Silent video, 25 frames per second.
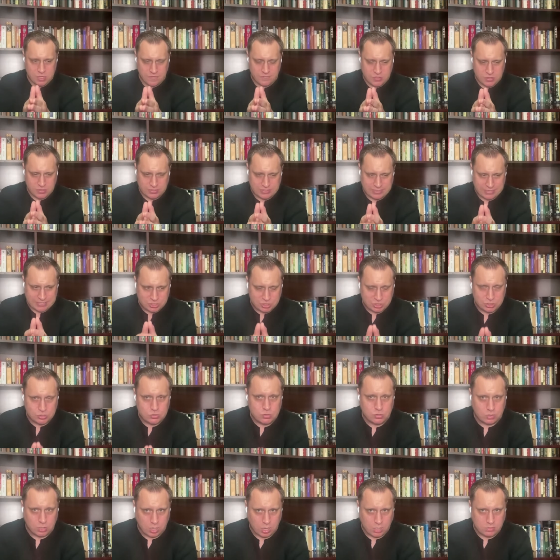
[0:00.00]
you get too
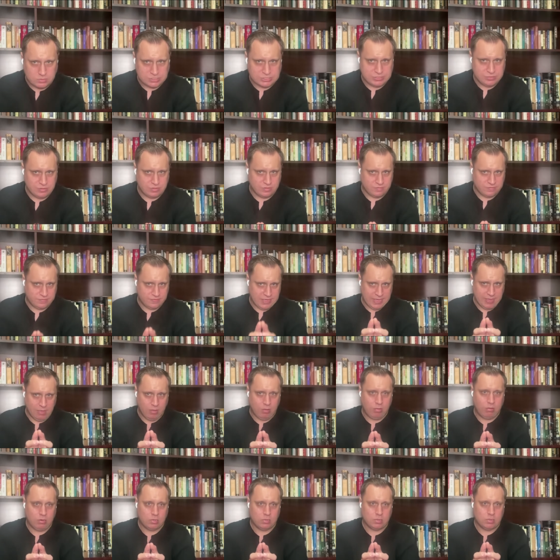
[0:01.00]
close to the
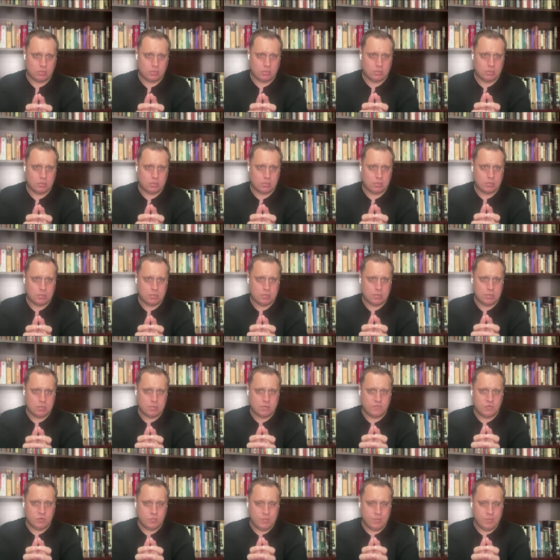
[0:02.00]
veil, if